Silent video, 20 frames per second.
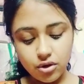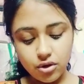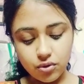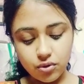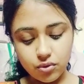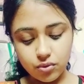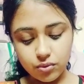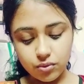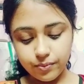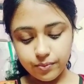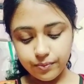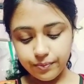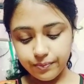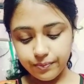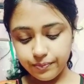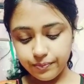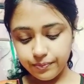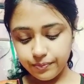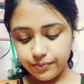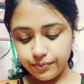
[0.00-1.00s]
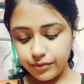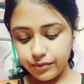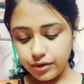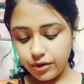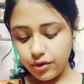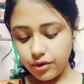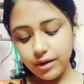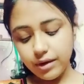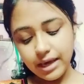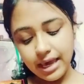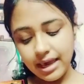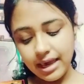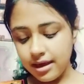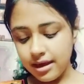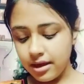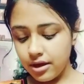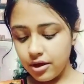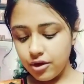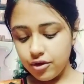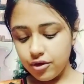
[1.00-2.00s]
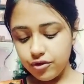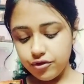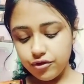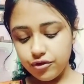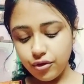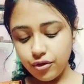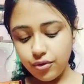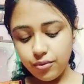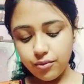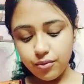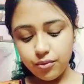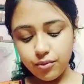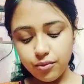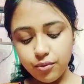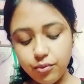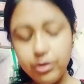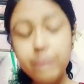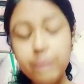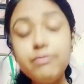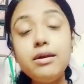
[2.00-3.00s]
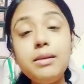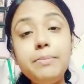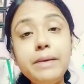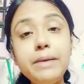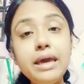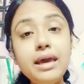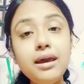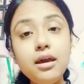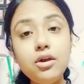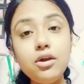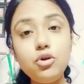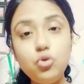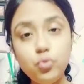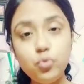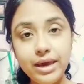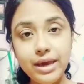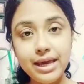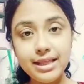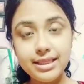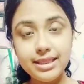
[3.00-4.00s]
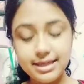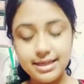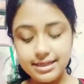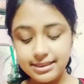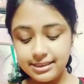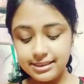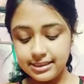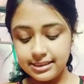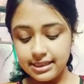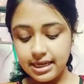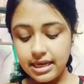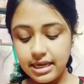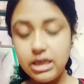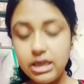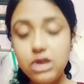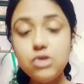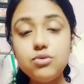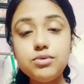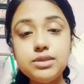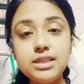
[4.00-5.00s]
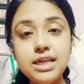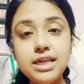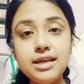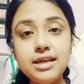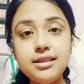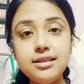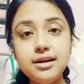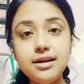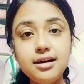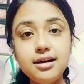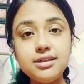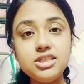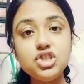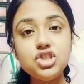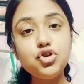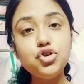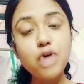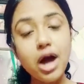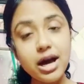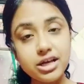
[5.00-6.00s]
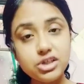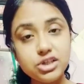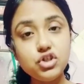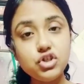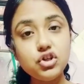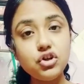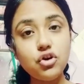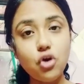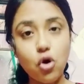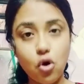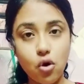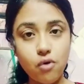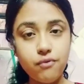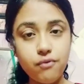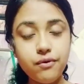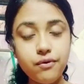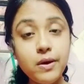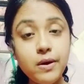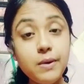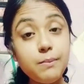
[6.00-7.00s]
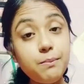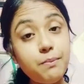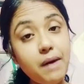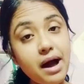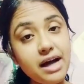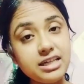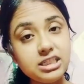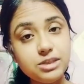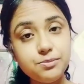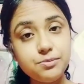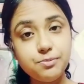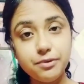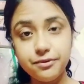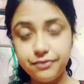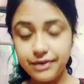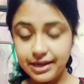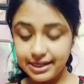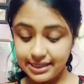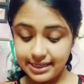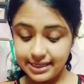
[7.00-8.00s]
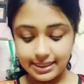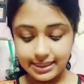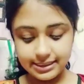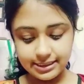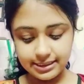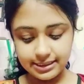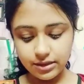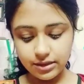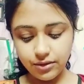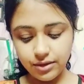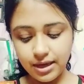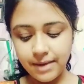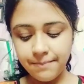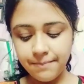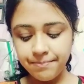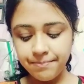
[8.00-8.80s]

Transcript: Okay. So we will be doing this using the structure of past perfect tense. Okay.